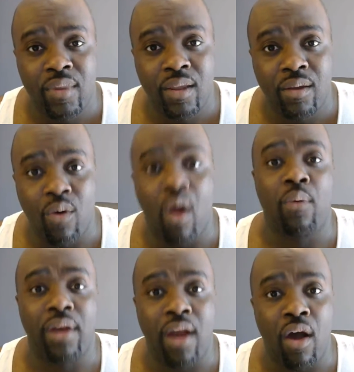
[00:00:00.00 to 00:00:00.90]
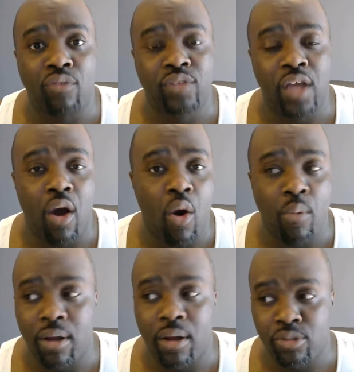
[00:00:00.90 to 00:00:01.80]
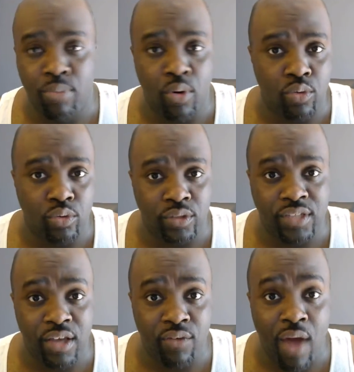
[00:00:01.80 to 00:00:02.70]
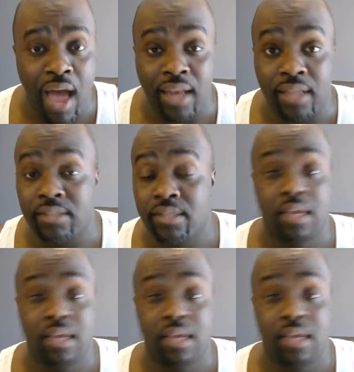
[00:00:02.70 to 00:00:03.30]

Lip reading: Raw went off to a whole bunch of boos of Seth Rollins.